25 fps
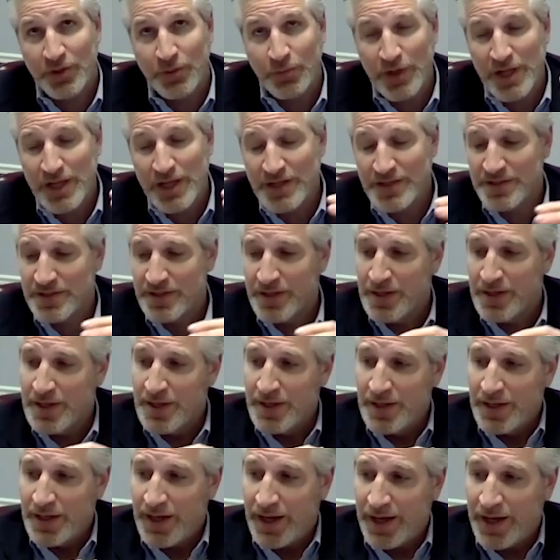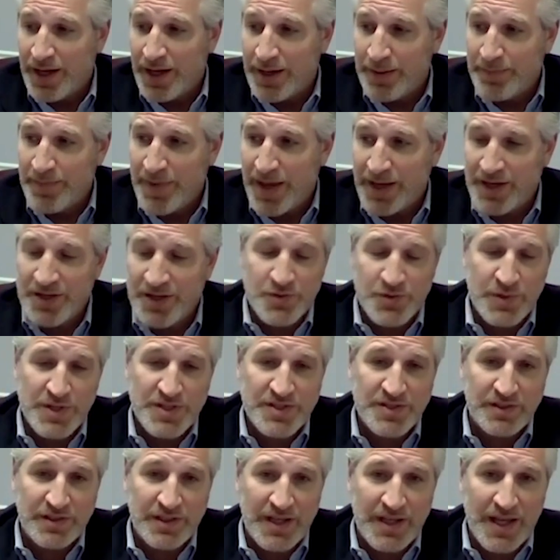weeks, and as
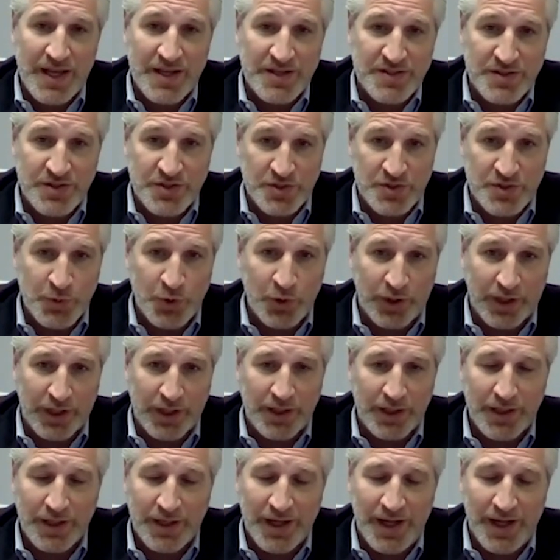recently as this morning.